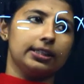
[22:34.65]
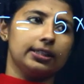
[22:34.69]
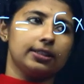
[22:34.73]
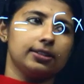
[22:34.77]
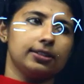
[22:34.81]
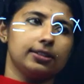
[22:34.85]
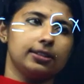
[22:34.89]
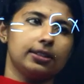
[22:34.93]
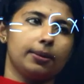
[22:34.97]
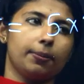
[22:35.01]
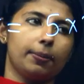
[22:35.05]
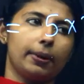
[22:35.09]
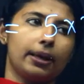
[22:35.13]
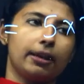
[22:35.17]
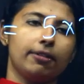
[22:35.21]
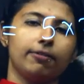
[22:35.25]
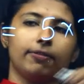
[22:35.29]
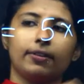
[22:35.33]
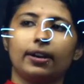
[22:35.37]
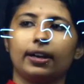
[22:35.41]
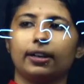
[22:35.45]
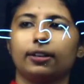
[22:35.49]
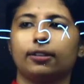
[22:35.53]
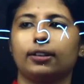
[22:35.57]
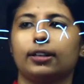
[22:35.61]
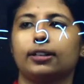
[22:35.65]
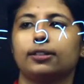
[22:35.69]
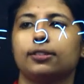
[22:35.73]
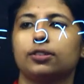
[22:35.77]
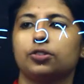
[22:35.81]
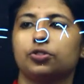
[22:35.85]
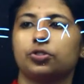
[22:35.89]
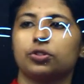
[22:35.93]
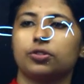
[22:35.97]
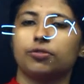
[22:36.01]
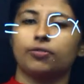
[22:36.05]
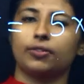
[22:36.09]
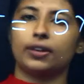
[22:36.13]
This is the prime
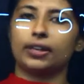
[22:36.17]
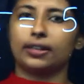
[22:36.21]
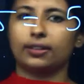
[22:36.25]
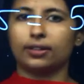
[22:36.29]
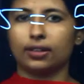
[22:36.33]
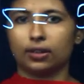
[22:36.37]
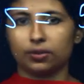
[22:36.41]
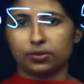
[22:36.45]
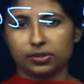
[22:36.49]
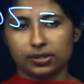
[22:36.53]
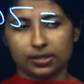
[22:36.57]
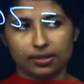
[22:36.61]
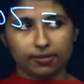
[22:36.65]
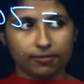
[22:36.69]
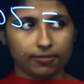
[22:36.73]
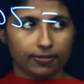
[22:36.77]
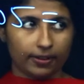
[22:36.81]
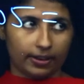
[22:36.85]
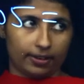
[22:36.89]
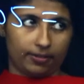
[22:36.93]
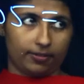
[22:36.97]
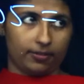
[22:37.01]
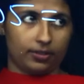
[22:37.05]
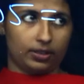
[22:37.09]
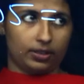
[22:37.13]
factorization of 5005.